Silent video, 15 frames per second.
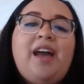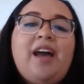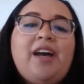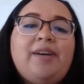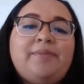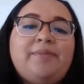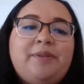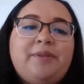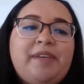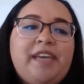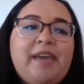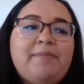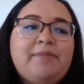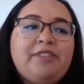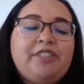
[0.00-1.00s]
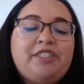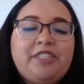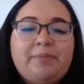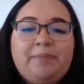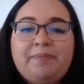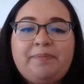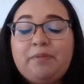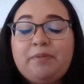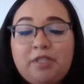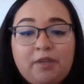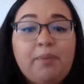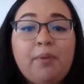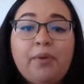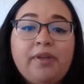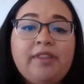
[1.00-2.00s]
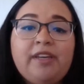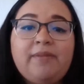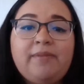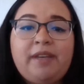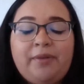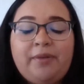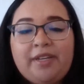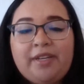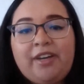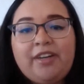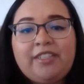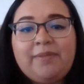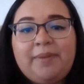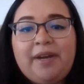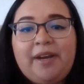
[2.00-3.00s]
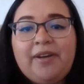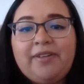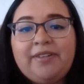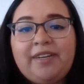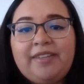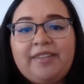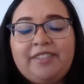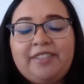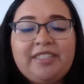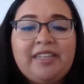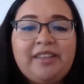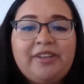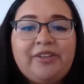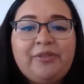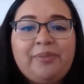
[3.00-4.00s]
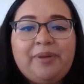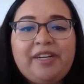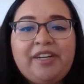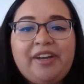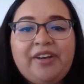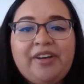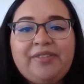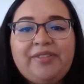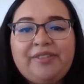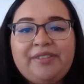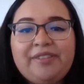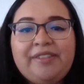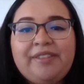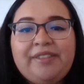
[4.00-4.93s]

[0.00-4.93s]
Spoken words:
So being able to just support them, like we had talked about just a little bit ago.